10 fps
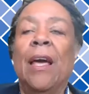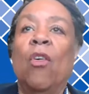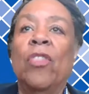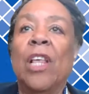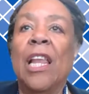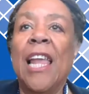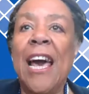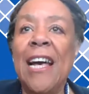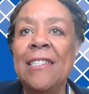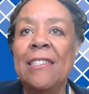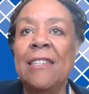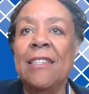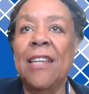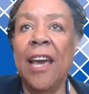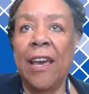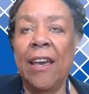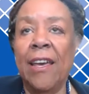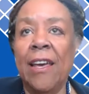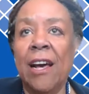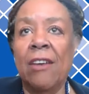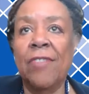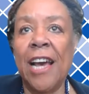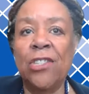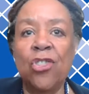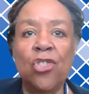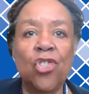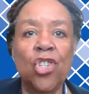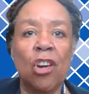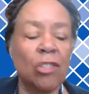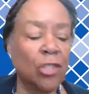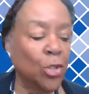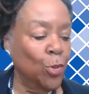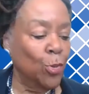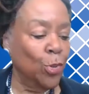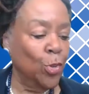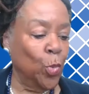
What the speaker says: on the last day of National Charter Schools